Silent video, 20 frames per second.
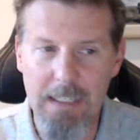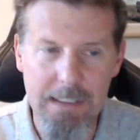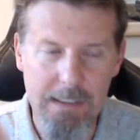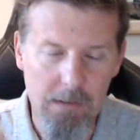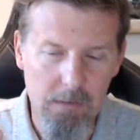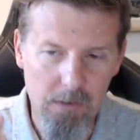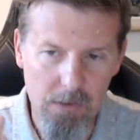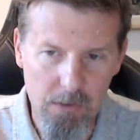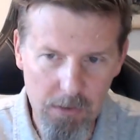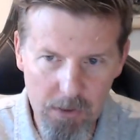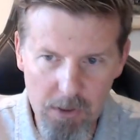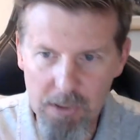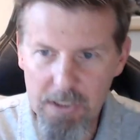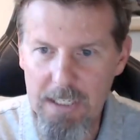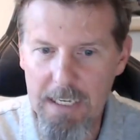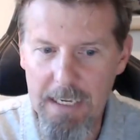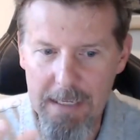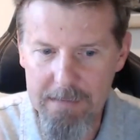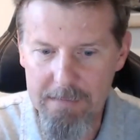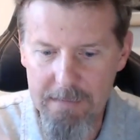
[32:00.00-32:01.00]
Like,
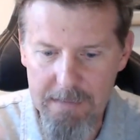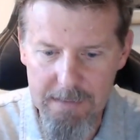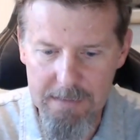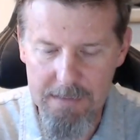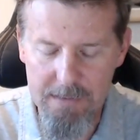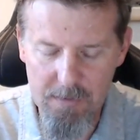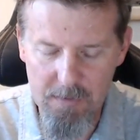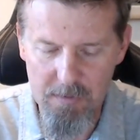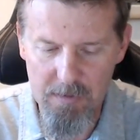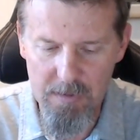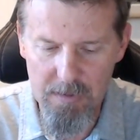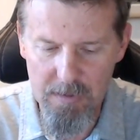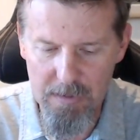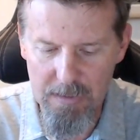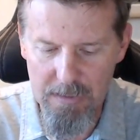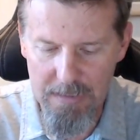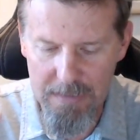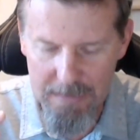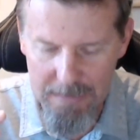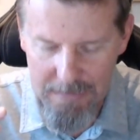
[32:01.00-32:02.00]
look at this
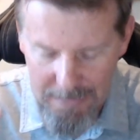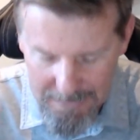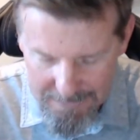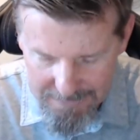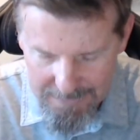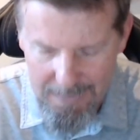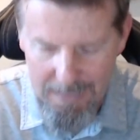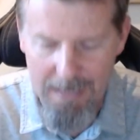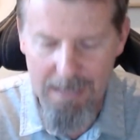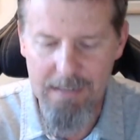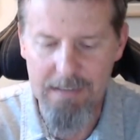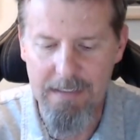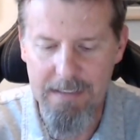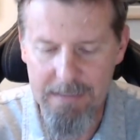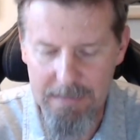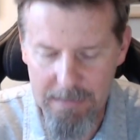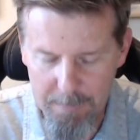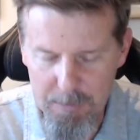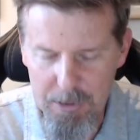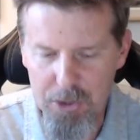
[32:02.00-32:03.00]
attack.
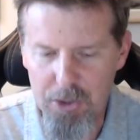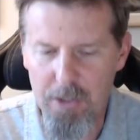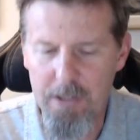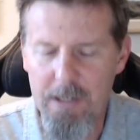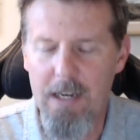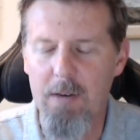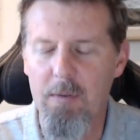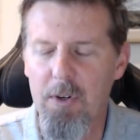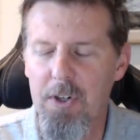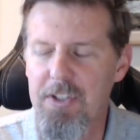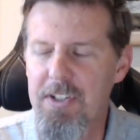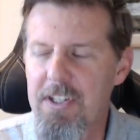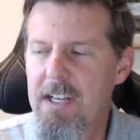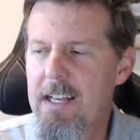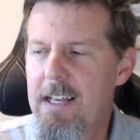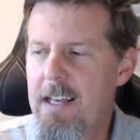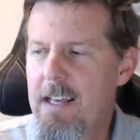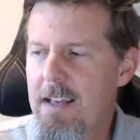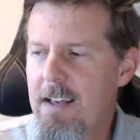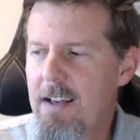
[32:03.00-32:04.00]
Like, let me show you how it works.
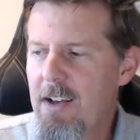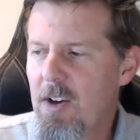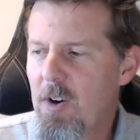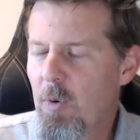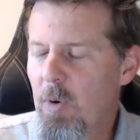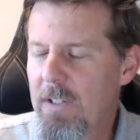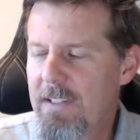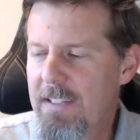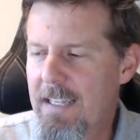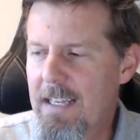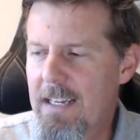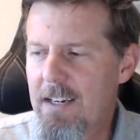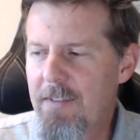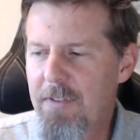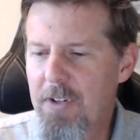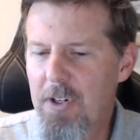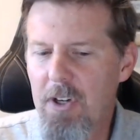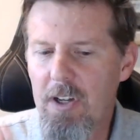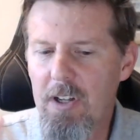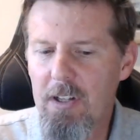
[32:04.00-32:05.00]
Well, at the end
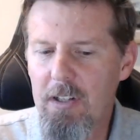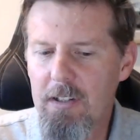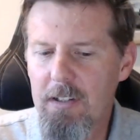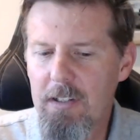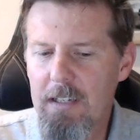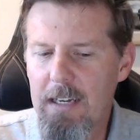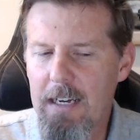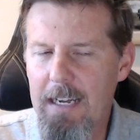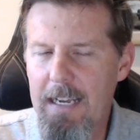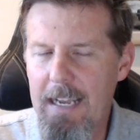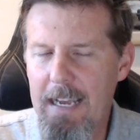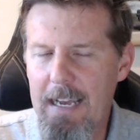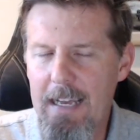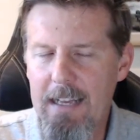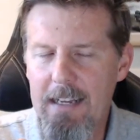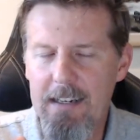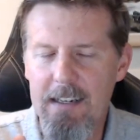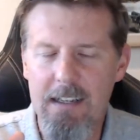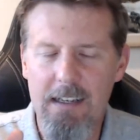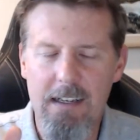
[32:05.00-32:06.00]
of it all, I
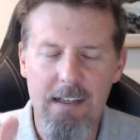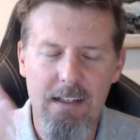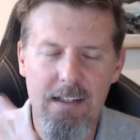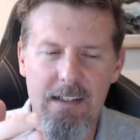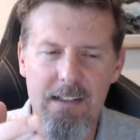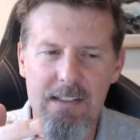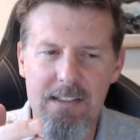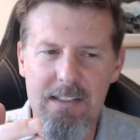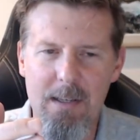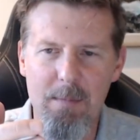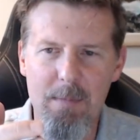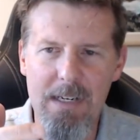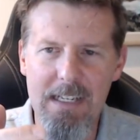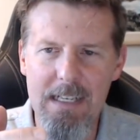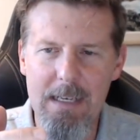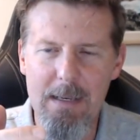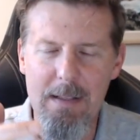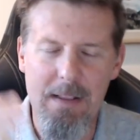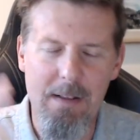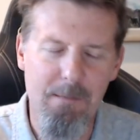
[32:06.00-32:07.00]
had
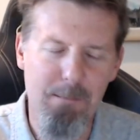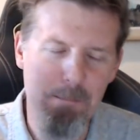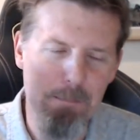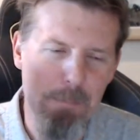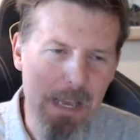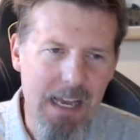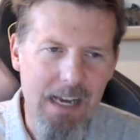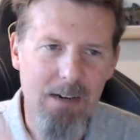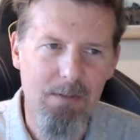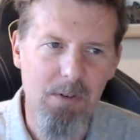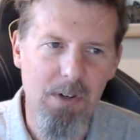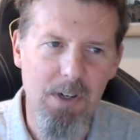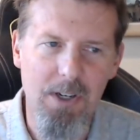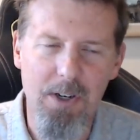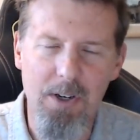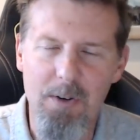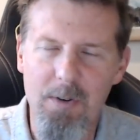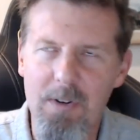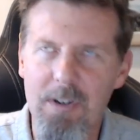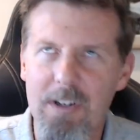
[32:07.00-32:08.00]
somebody in the back
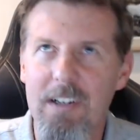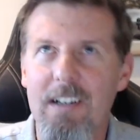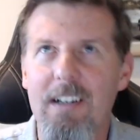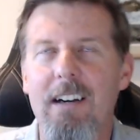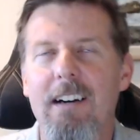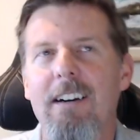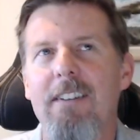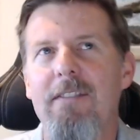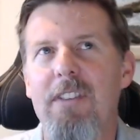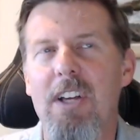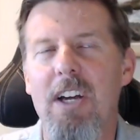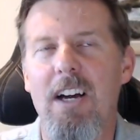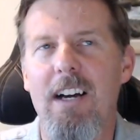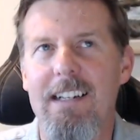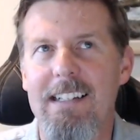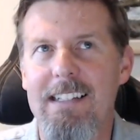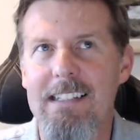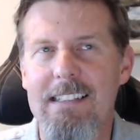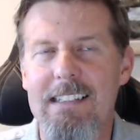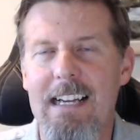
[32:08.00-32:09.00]
row of the
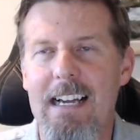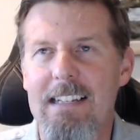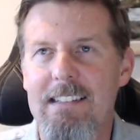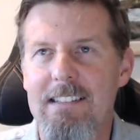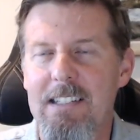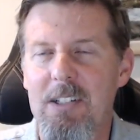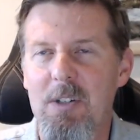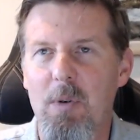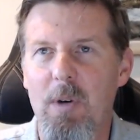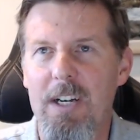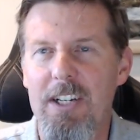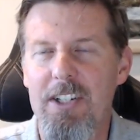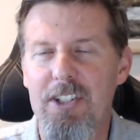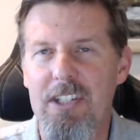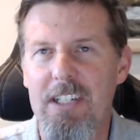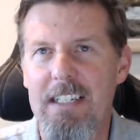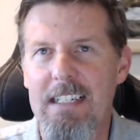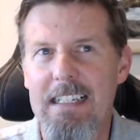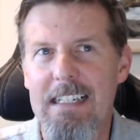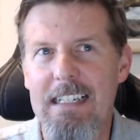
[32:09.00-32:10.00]
audience ask a
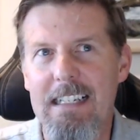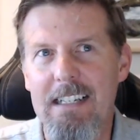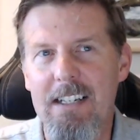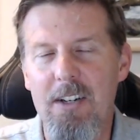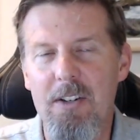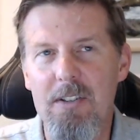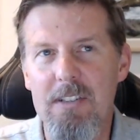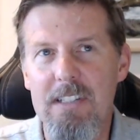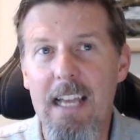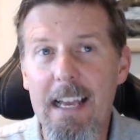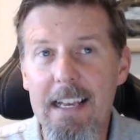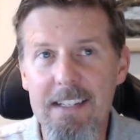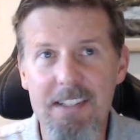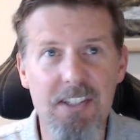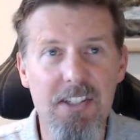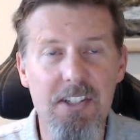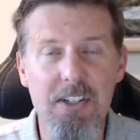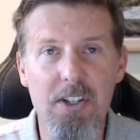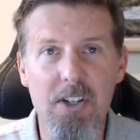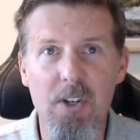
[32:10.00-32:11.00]
question, and he goes, "Hey,
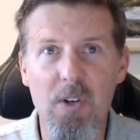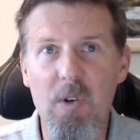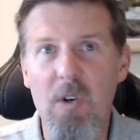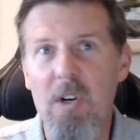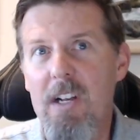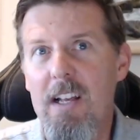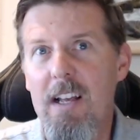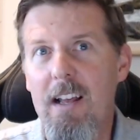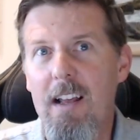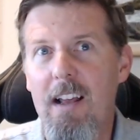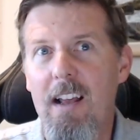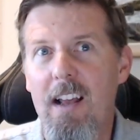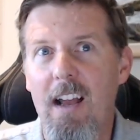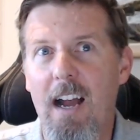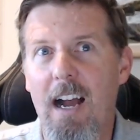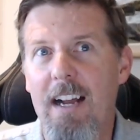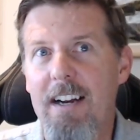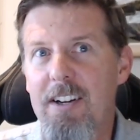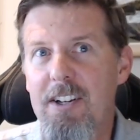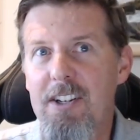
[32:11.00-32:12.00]
Stu,
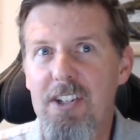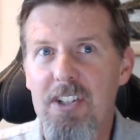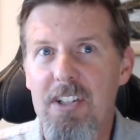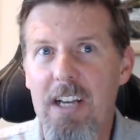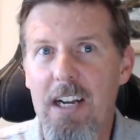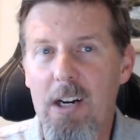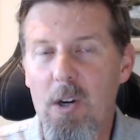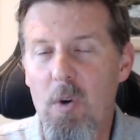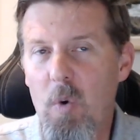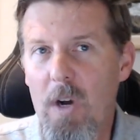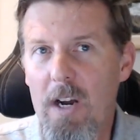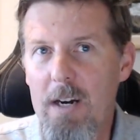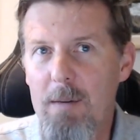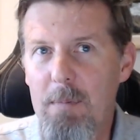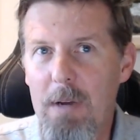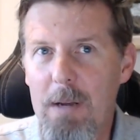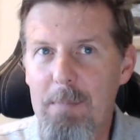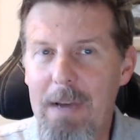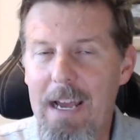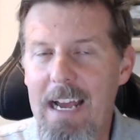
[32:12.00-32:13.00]
I know you just got
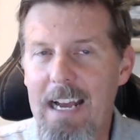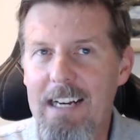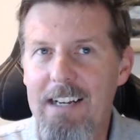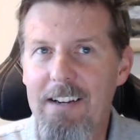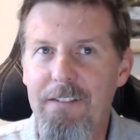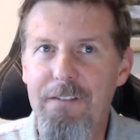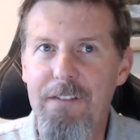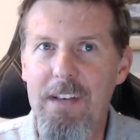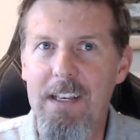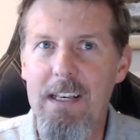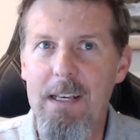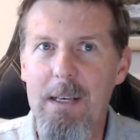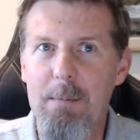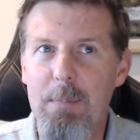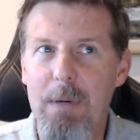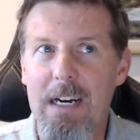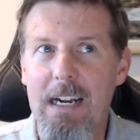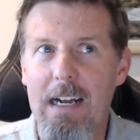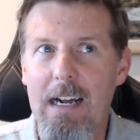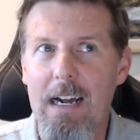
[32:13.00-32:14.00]
acquired by
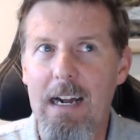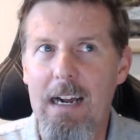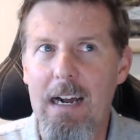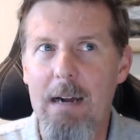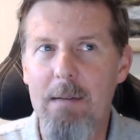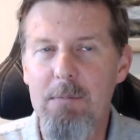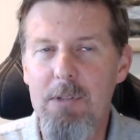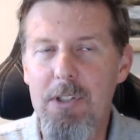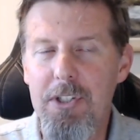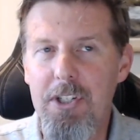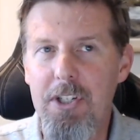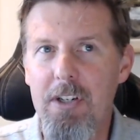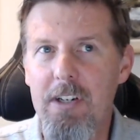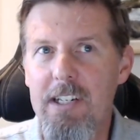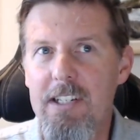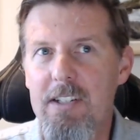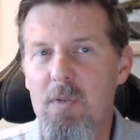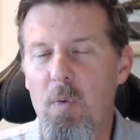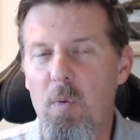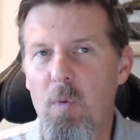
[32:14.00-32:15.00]
McAfee, but I'm just
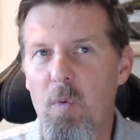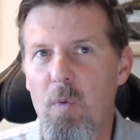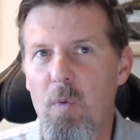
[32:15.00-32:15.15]
curious,